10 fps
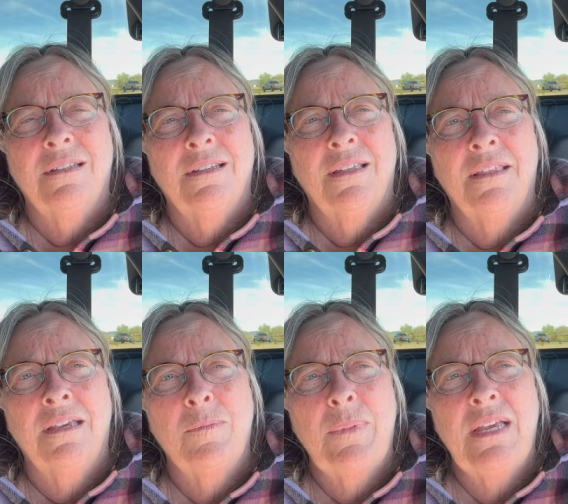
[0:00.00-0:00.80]
I think
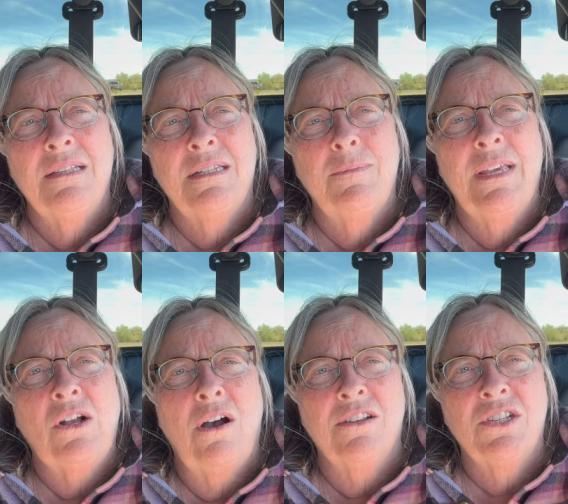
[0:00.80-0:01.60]
it pays to be
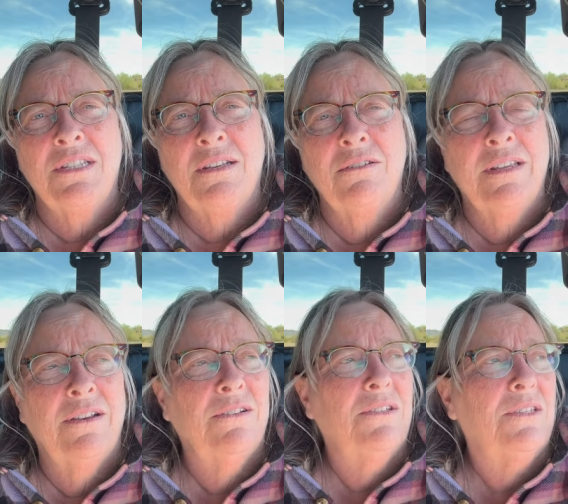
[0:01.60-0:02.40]
cautious out
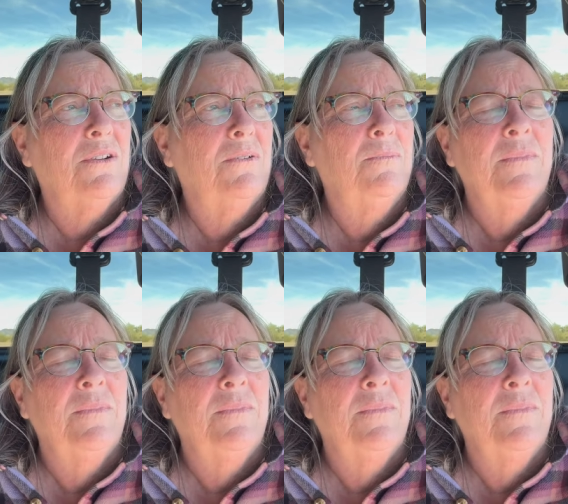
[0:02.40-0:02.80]
here. So